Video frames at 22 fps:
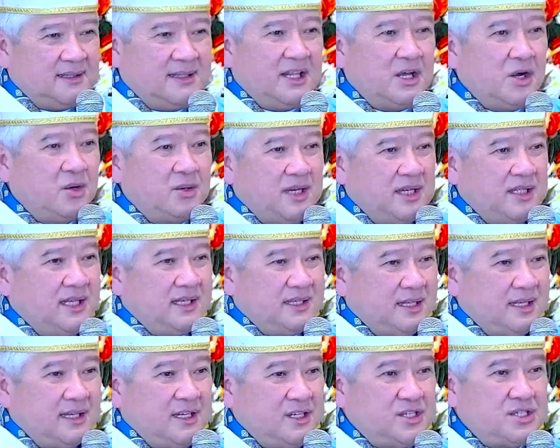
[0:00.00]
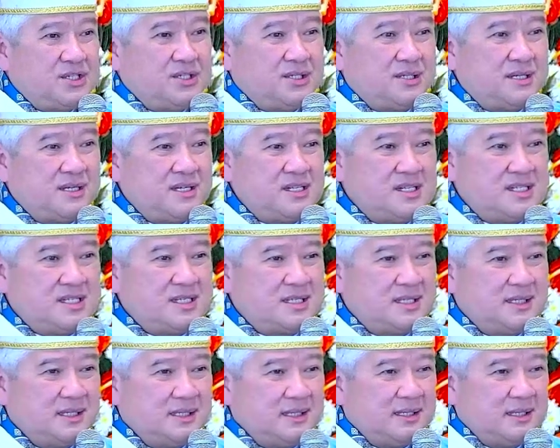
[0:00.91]
The only thing that is
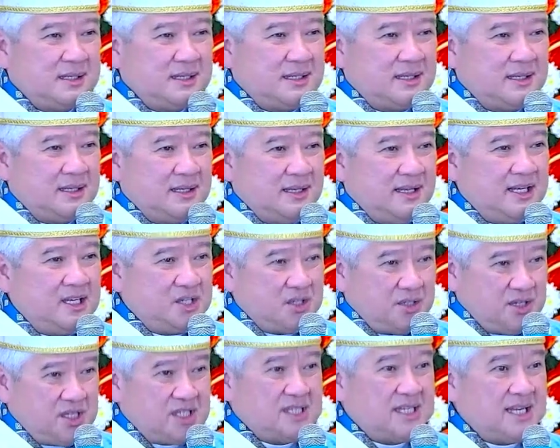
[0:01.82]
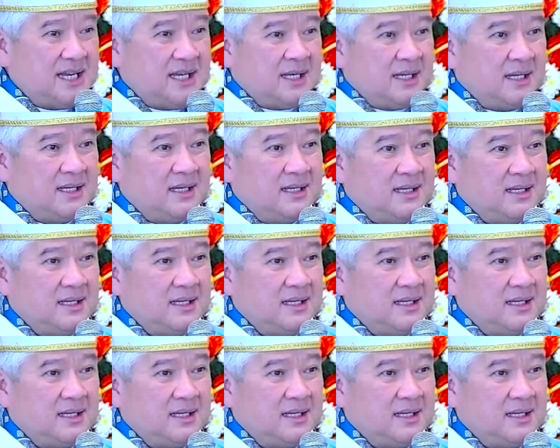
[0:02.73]
yours is your sin.